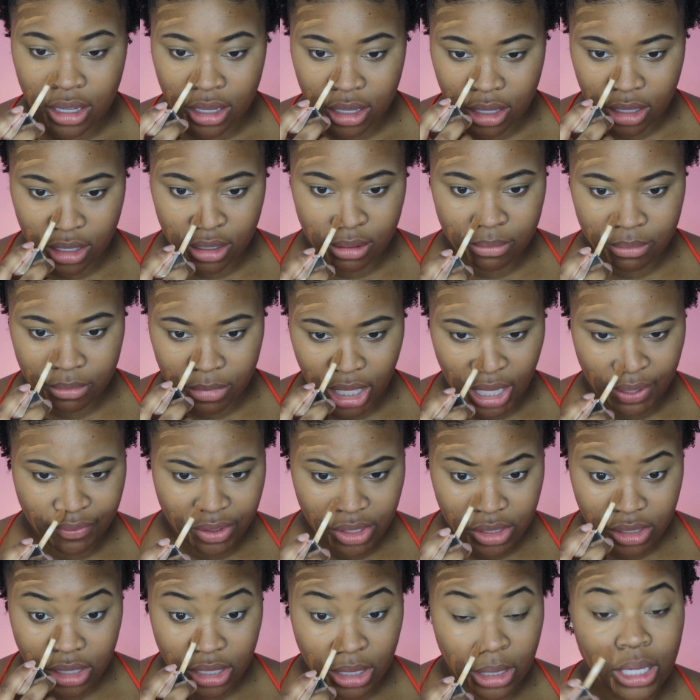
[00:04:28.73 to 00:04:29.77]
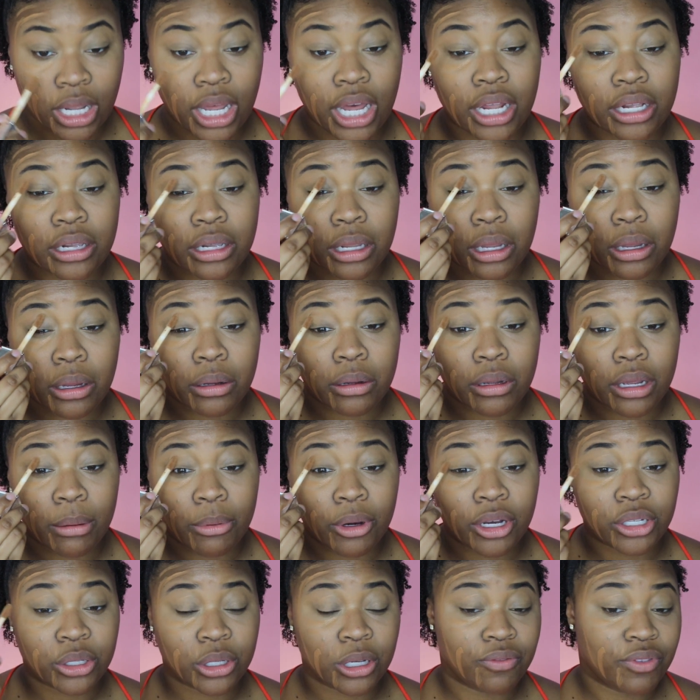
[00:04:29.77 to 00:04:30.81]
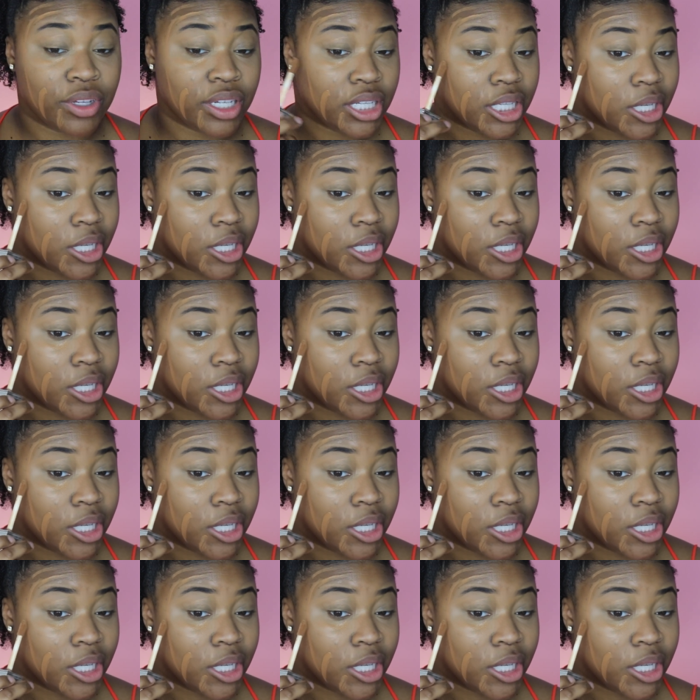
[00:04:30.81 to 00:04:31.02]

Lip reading: what equals 1 pump.